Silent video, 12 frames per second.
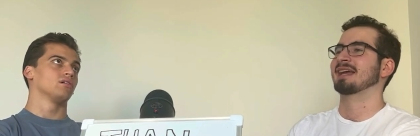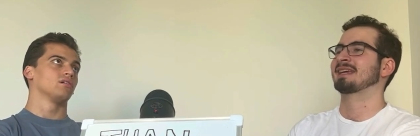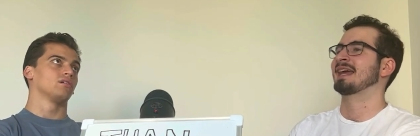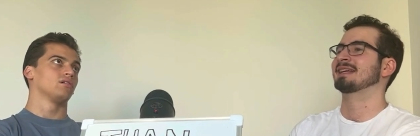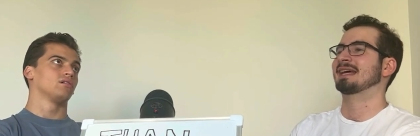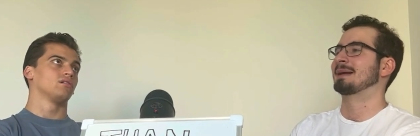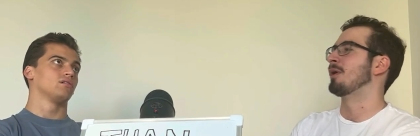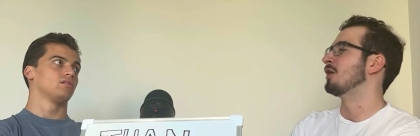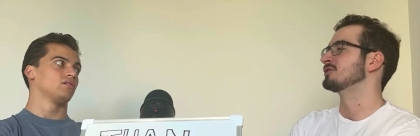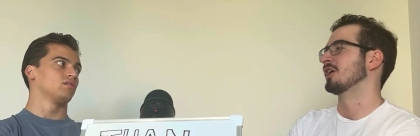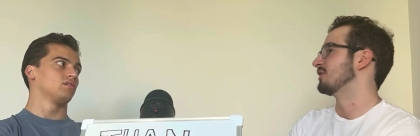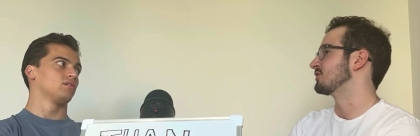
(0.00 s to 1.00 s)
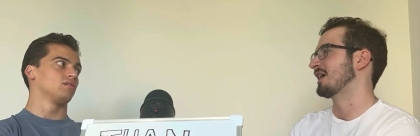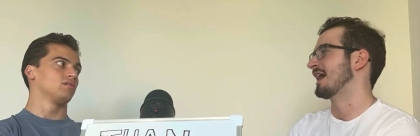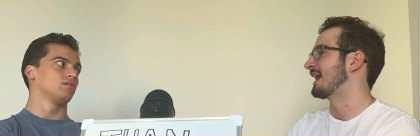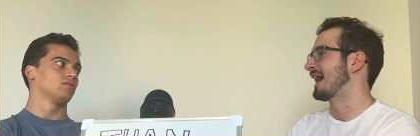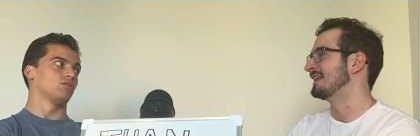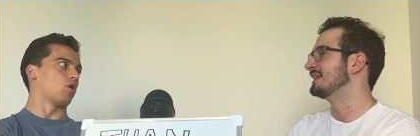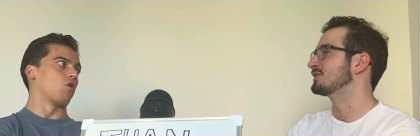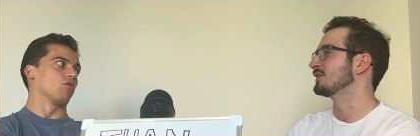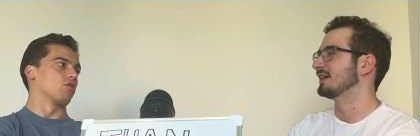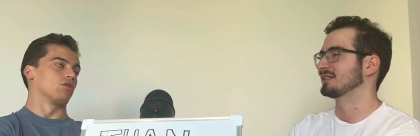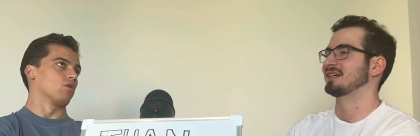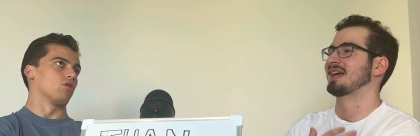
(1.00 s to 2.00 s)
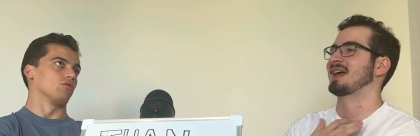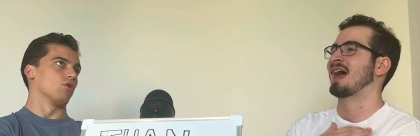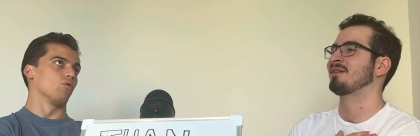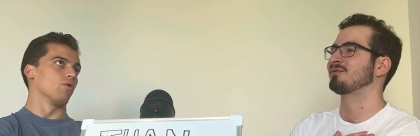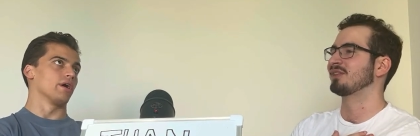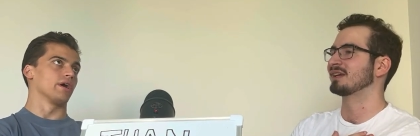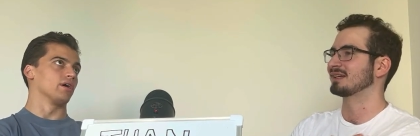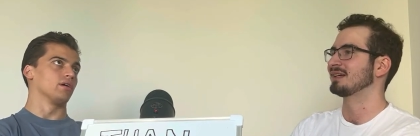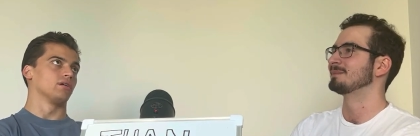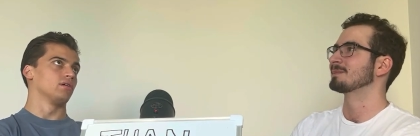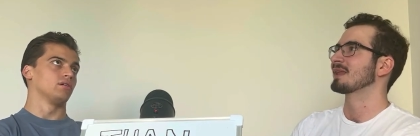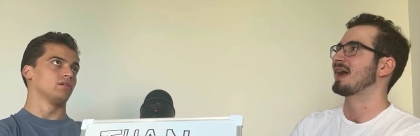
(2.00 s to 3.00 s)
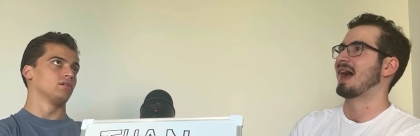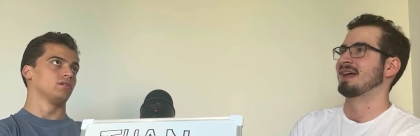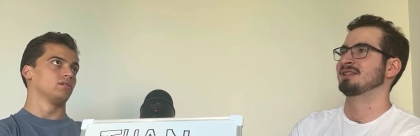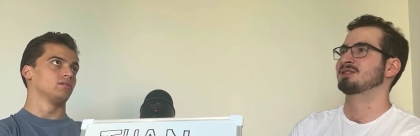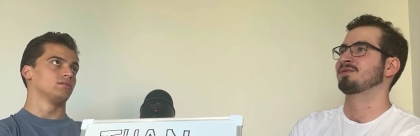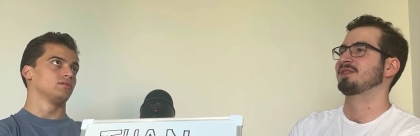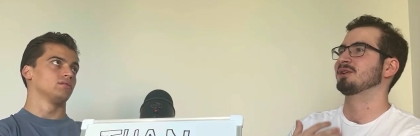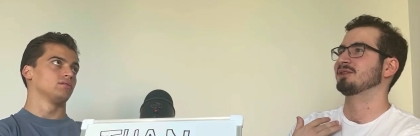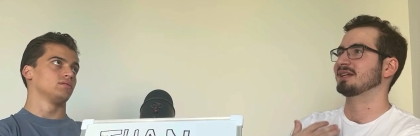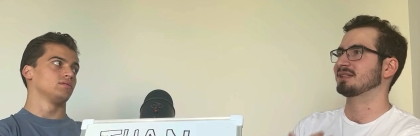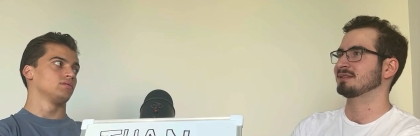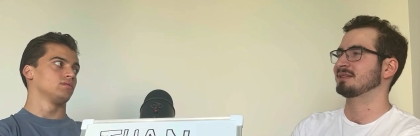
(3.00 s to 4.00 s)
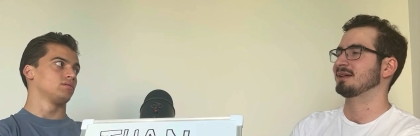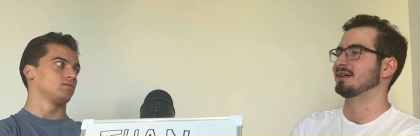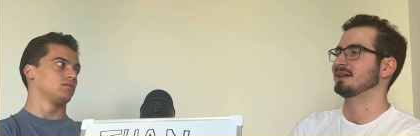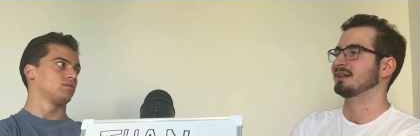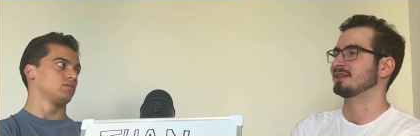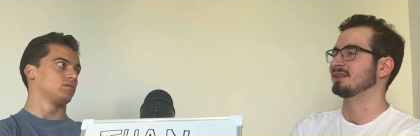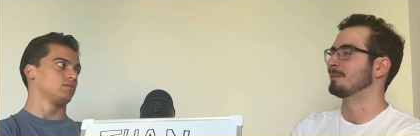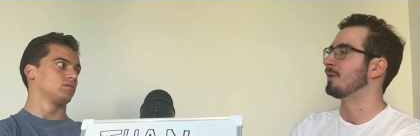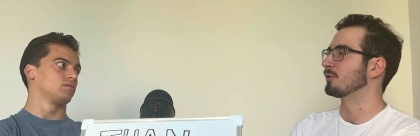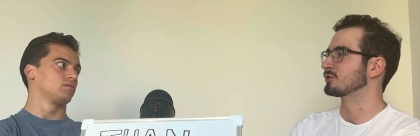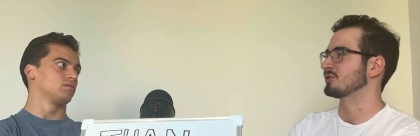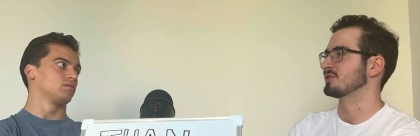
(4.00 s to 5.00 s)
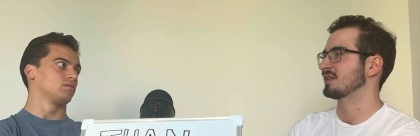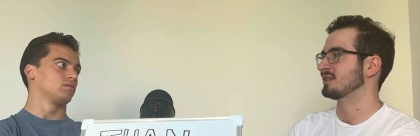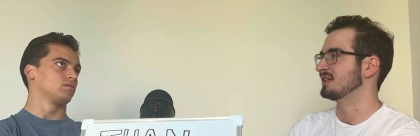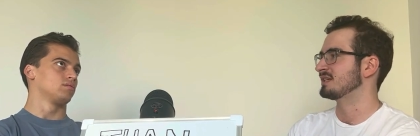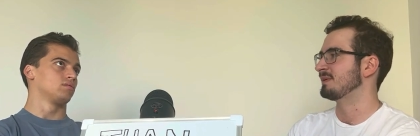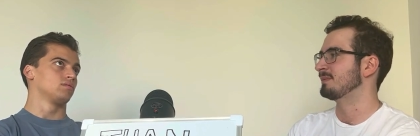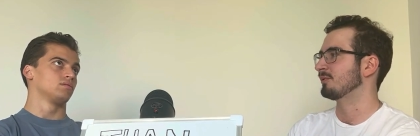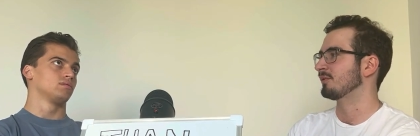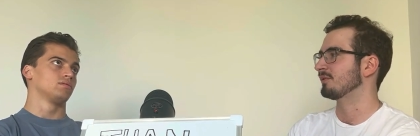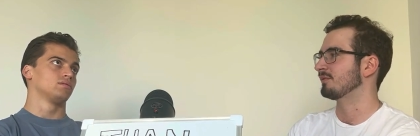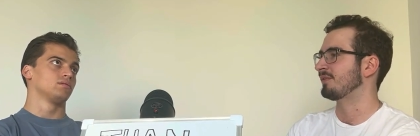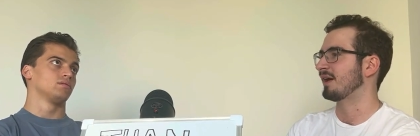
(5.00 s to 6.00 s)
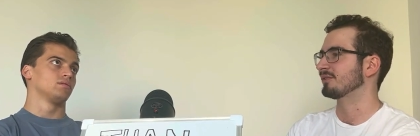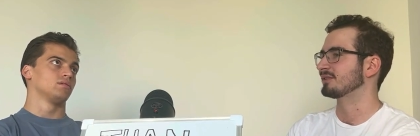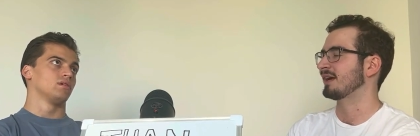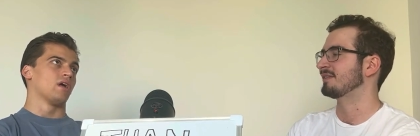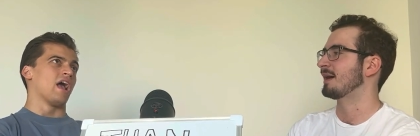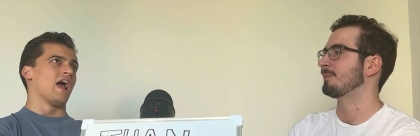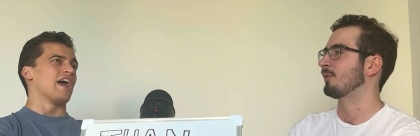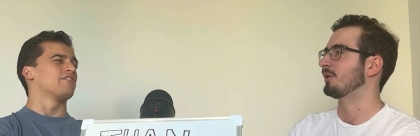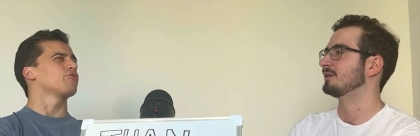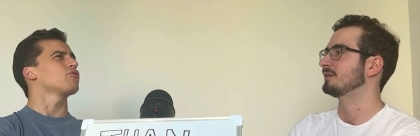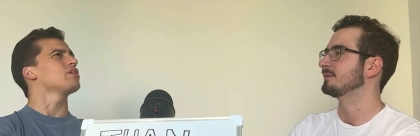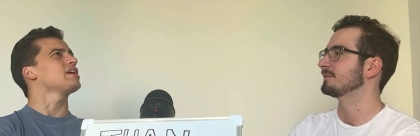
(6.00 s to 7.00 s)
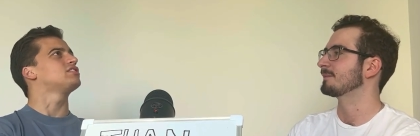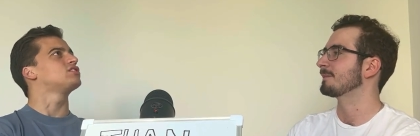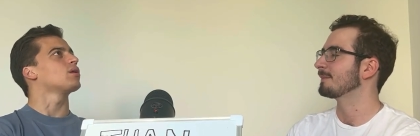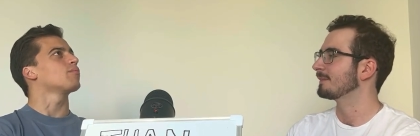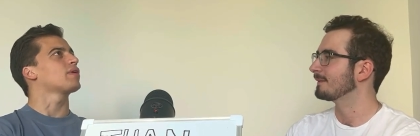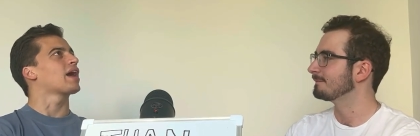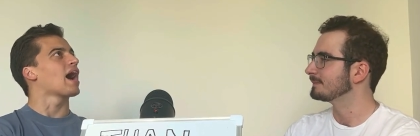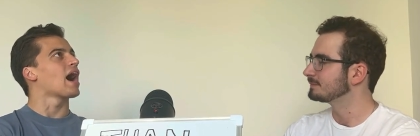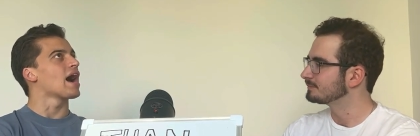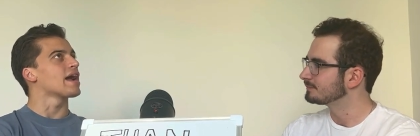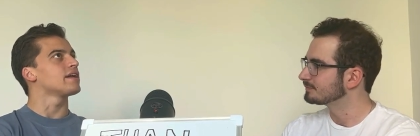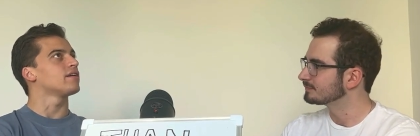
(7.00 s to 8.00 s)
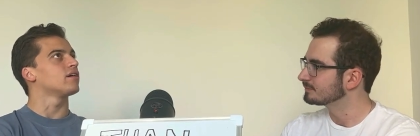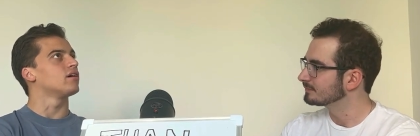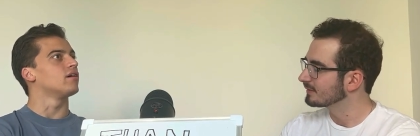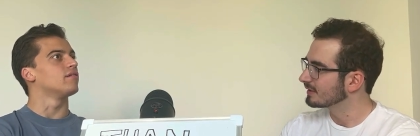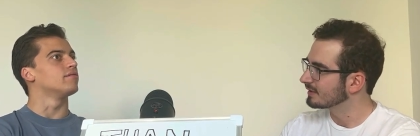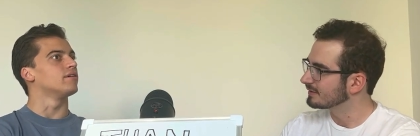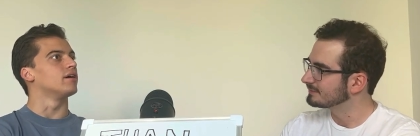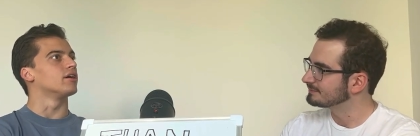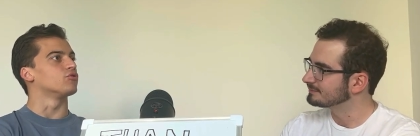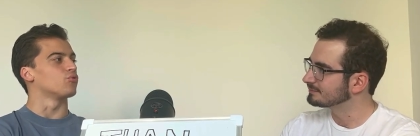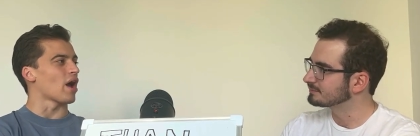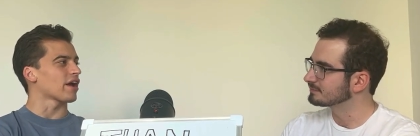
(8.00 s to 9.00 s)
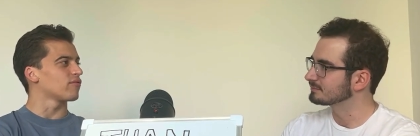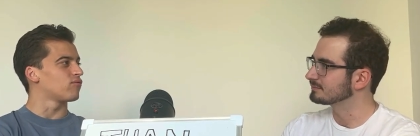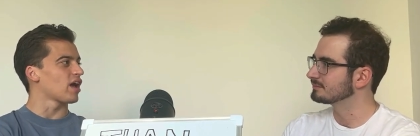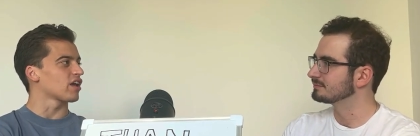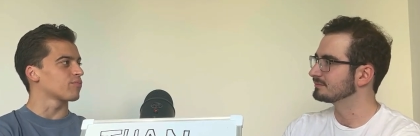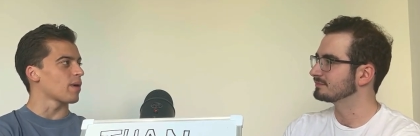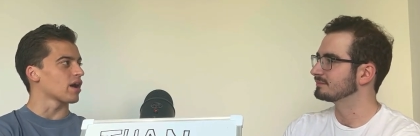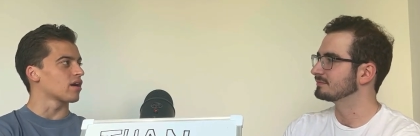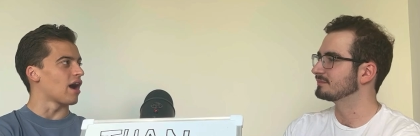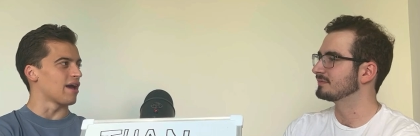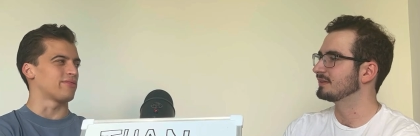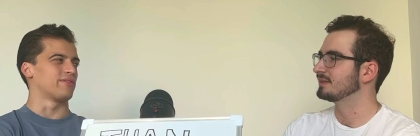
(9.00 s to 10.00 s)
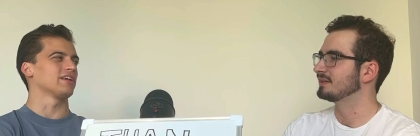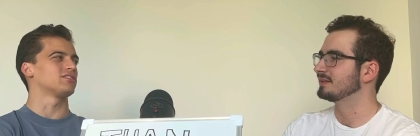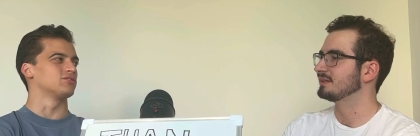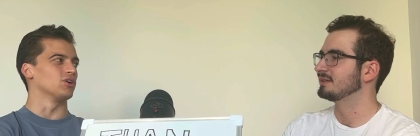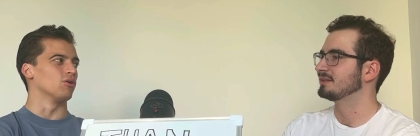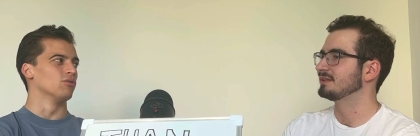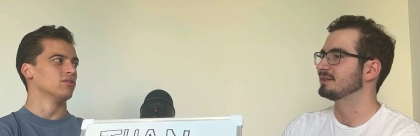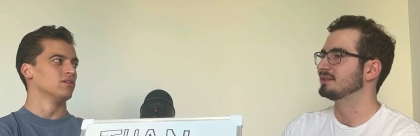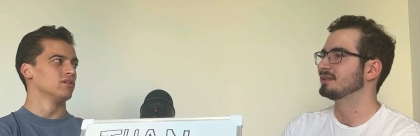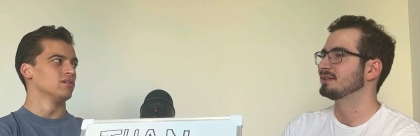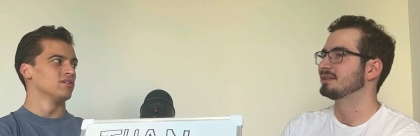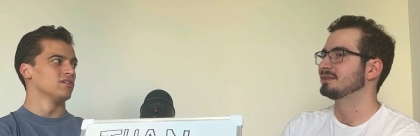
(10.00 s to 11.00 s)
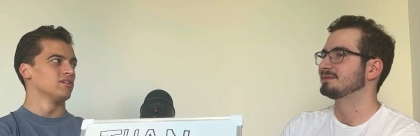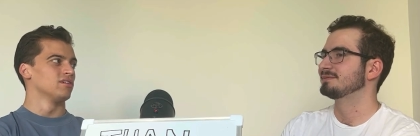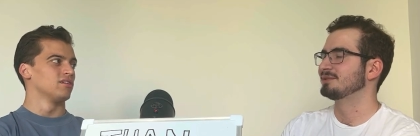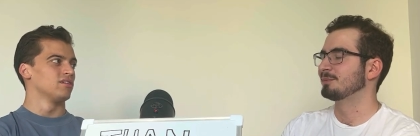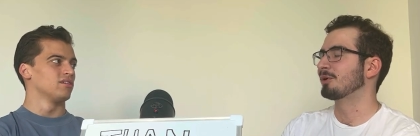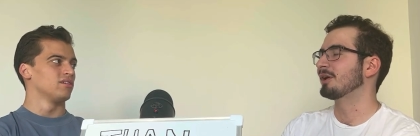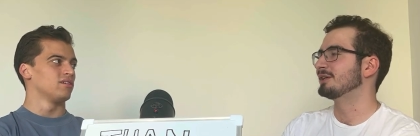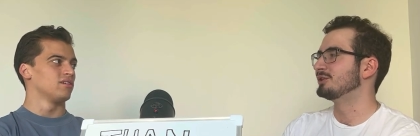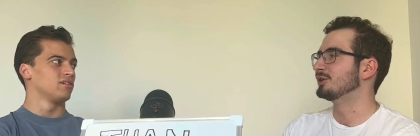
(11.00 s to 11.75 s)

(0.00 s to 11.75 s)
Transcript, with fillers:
Speaker 1: I can't get a montage. I, I need no, to like no, have no like I need to feel like the the emotions that these people
Speaker 2: felt at that point. And don't you need some kind of uh, dragon flashback? I think so. You probably